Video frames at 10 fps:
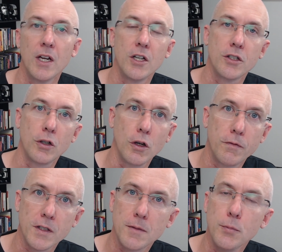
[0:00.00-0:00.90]
So go
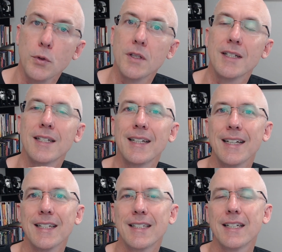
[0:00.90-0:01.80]
for smoothness and
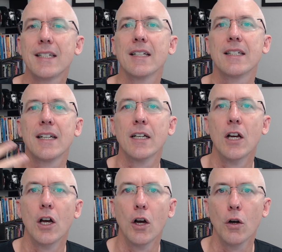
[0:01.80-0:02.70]
consistency
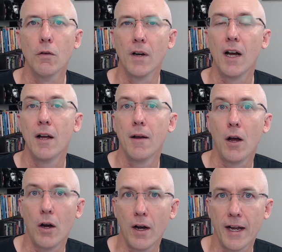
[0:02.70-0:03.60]
over
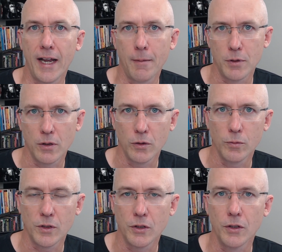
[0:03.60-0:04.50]
high absolute
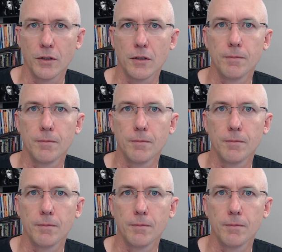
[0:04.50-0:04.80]
returns.